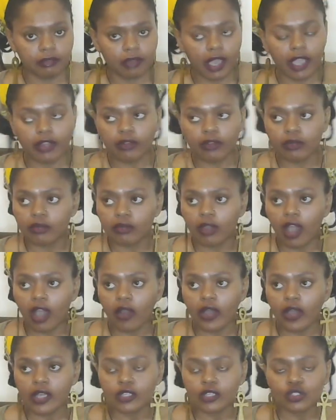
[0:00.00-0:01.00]
I don't know
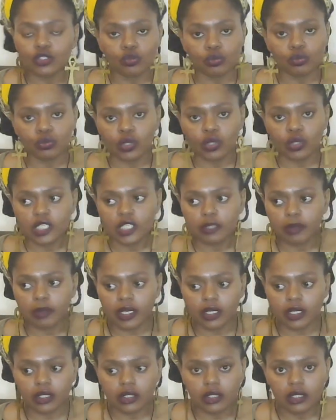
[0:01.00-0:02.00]
how else to
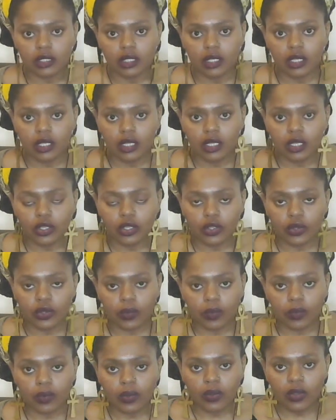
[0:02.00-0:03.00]
explain it, you
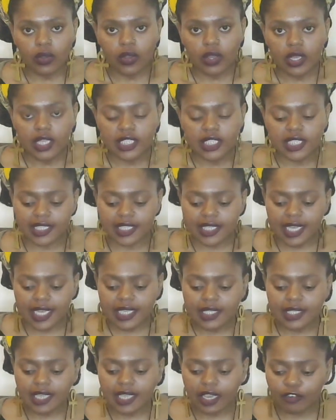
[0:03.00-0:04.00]
know. She's
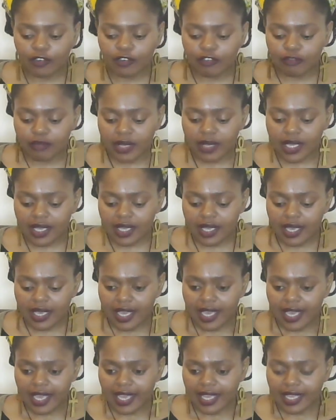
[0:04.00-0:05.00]
that side of me
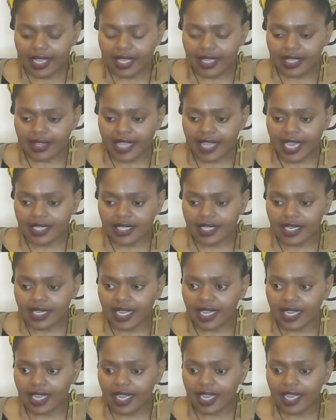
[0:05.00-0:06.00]
that
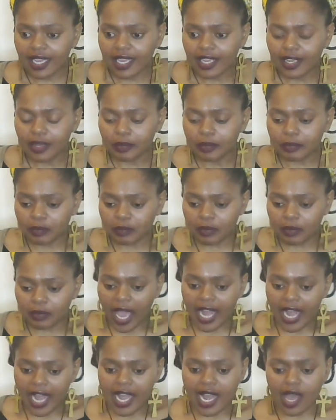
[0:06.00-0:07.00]

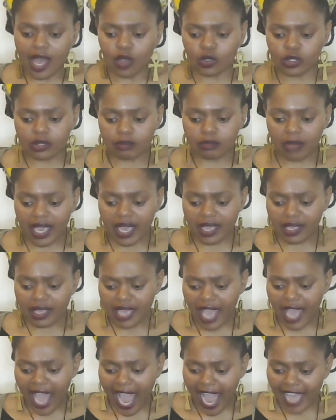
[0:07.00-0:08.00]
allows my
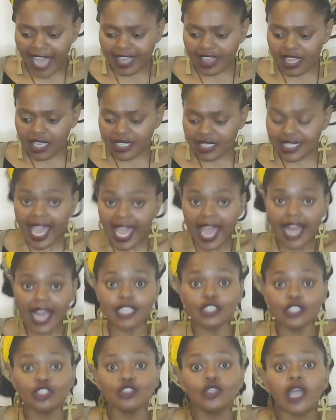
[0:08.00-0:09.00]
other
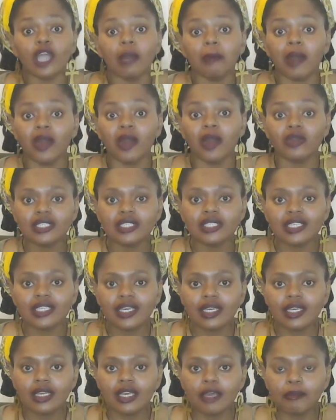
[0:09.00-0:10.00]
talents to come out,
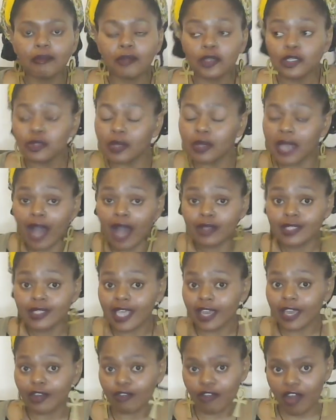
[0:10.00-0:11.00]
because
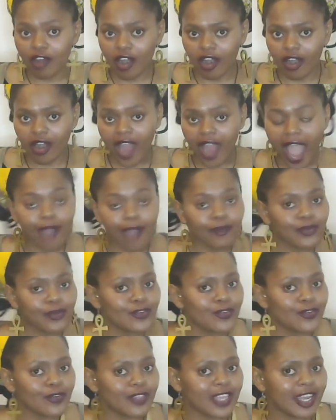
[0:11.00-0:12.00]
outside of her I
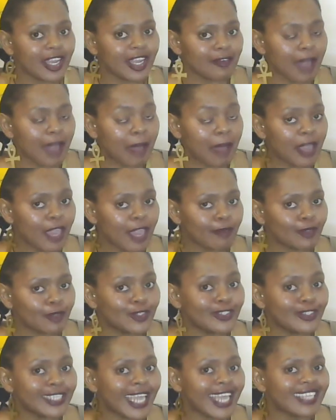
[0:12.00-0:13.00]
wouldn't know that I'm able
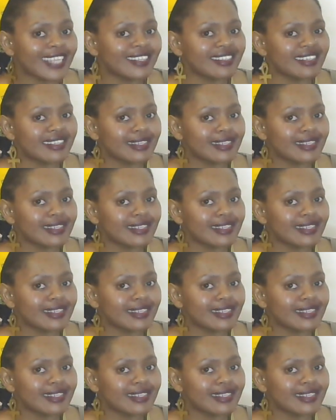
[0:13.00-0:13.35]
to dance.